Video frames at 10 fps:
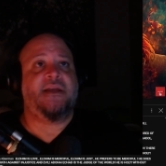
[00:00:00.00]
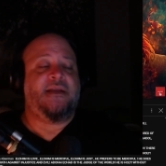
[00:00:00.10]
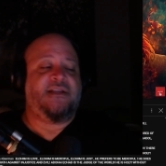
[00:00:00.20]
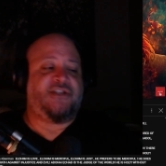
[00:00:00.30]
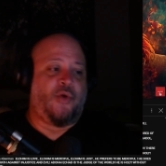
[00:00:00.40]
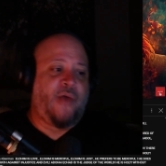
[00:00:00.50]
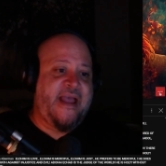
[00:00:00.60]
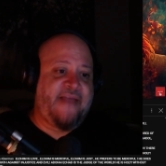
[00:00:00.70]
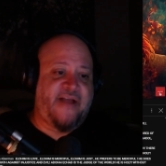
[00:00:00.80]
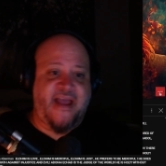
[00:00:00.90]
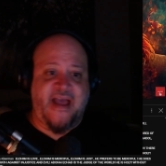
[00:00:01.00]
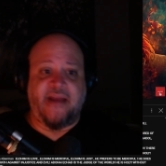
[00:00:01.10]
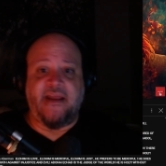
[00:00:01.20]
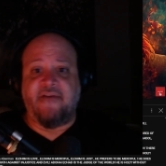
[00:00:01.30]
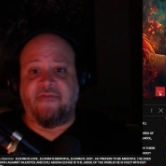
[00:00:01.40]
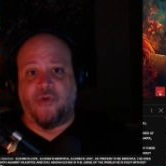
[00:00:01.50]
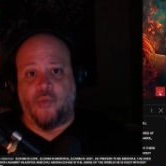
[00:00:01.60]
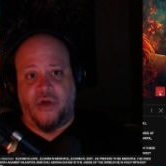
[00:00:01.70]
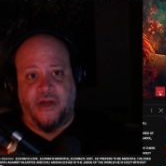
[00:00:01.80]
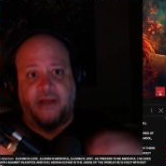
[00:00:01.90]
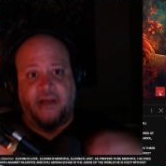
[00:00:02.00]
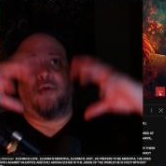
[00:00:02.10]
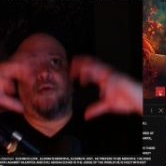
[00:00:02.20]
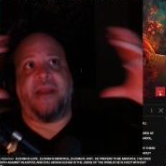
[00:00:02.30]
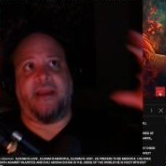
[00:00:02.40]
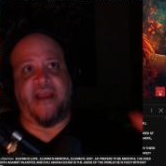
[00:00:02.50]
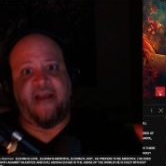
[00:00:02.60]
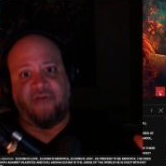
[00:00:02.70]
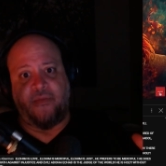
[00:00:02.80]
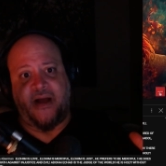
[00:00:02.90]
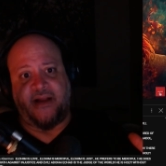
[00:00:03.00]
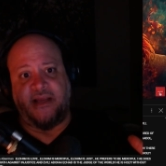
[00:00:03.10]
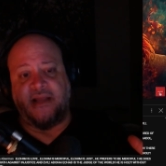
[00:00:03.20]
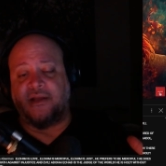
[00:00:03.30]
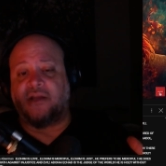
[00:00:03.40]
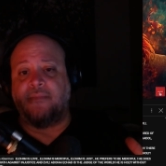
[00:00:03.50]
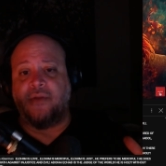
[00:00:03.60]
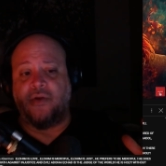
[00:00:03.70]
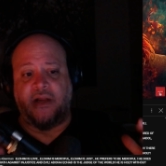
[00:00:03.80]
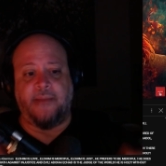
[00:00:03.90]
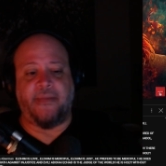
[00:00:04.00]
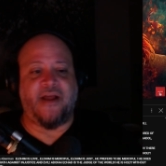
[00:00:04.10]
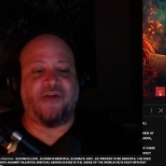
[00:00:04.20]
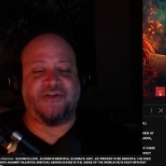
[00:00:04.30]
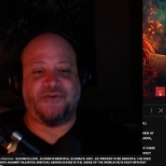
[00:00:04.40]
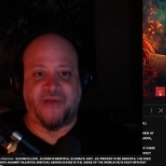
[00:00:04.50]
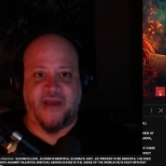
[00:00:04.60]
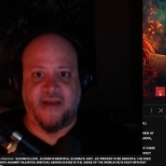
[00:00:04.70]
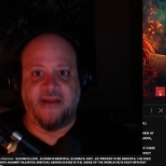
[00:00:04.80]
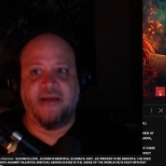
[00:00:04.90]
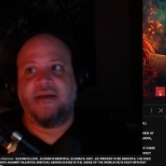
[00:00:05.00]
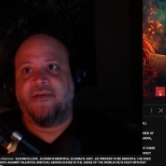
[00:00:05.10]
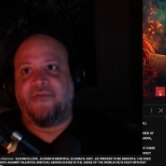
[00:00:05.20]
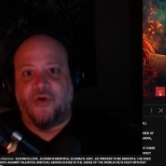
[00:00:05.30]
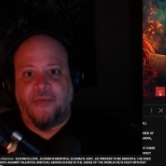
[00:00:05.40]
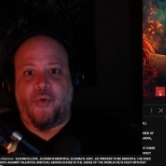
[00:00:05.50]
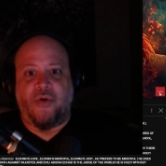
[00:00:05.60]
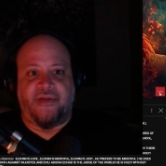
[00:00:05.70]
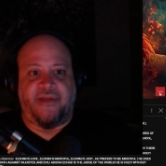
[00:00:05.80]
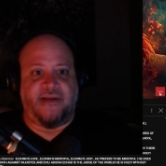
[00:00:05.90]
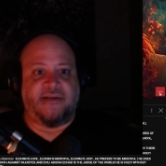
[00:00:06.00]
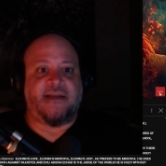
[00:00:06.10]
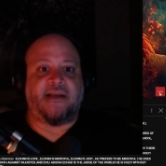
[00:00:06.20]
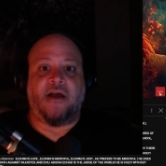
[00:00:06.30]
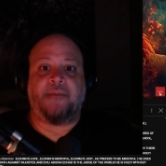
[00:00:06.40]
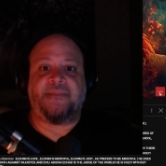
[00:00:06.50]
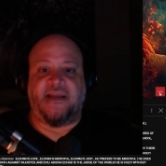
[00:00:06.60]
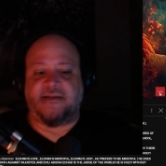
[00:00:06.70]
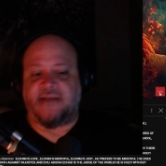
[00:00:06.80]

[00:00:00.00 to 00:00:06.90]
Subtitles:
So if I at everyone, it'll ping everybody in the community, but I only do that for important things like updates.